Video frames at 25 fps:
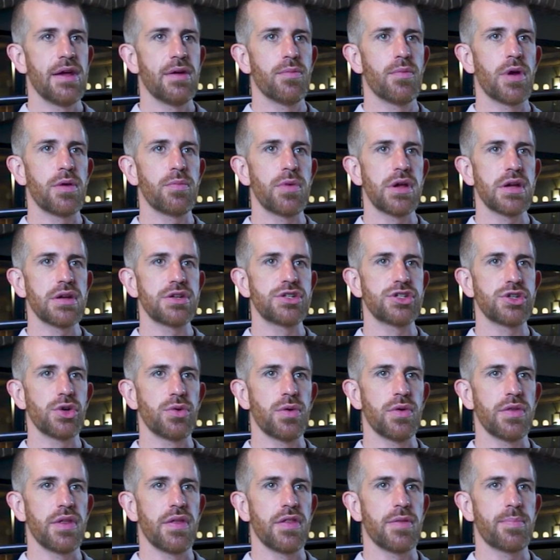When we are
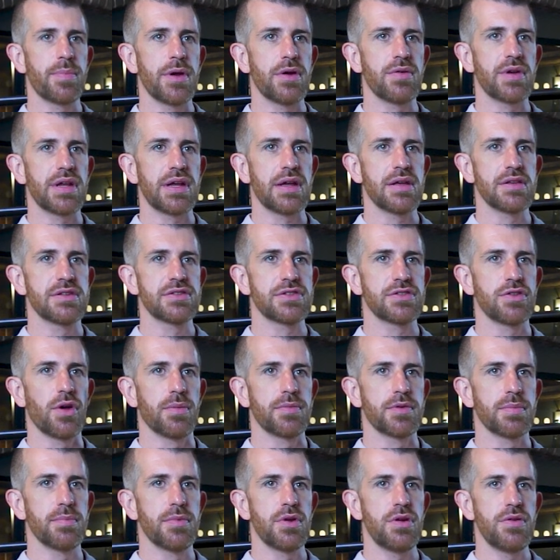sure that the building has
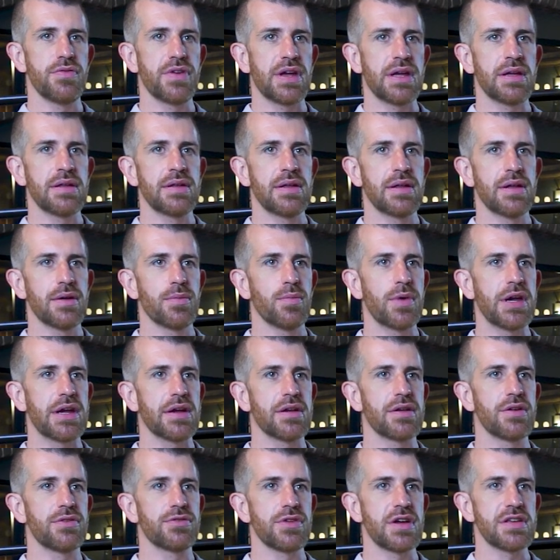stopped moving, we
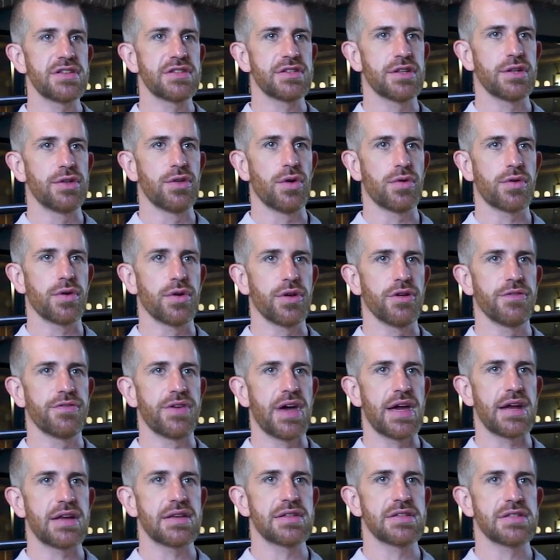can address the knock on
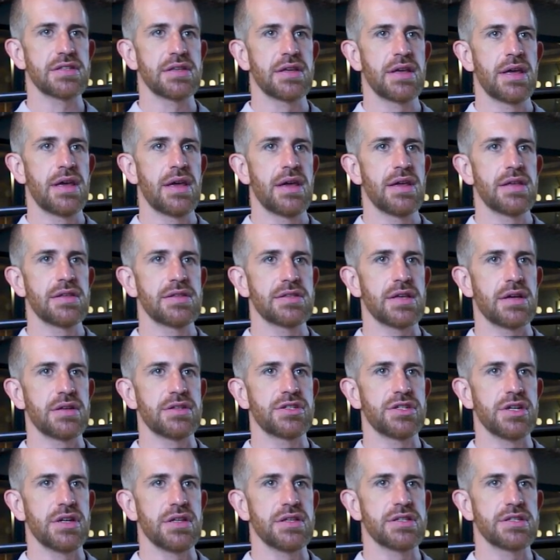effects,
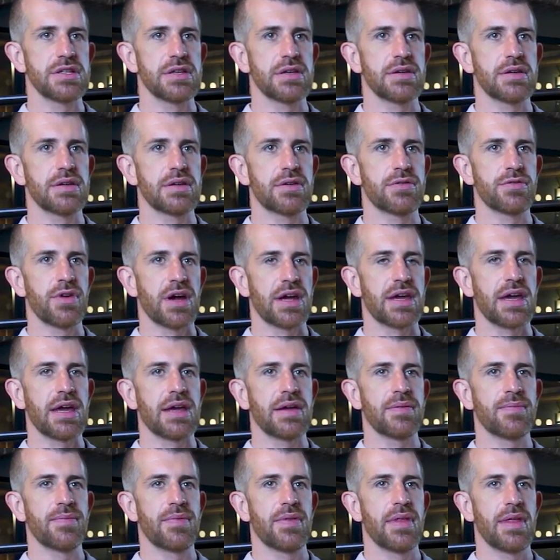such as
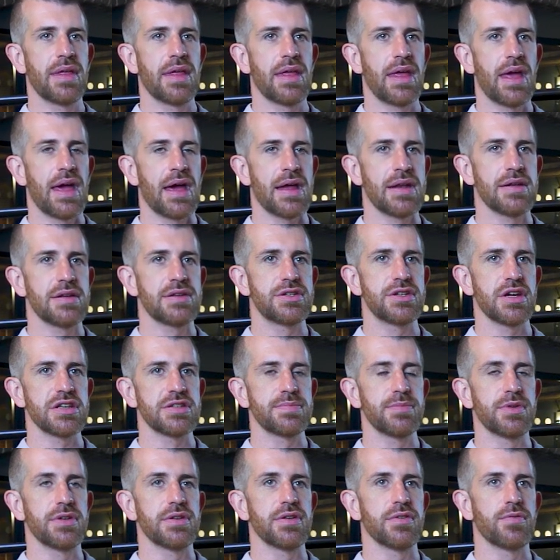cracking and
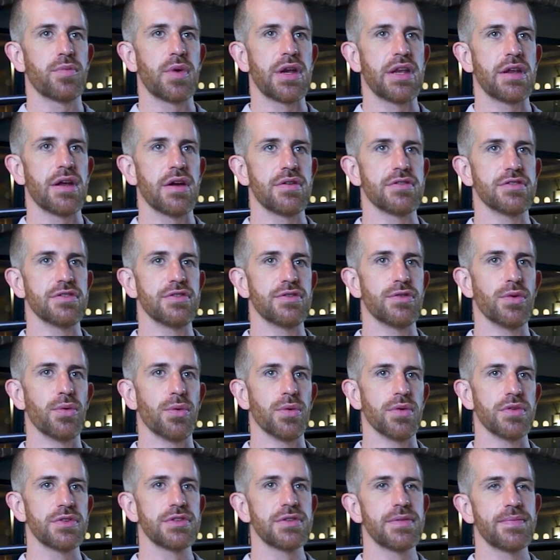adjustment of windows and
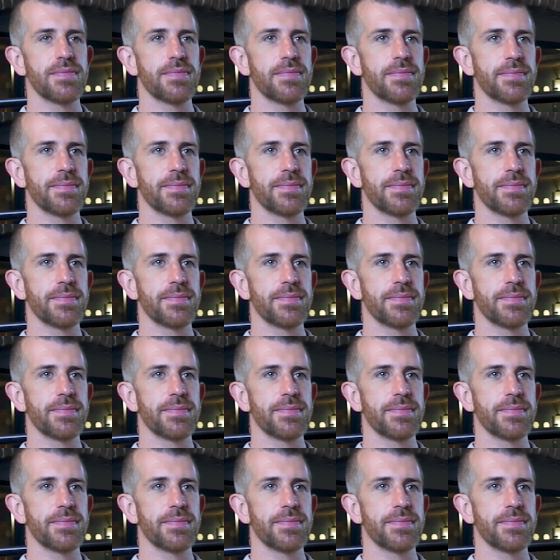doors.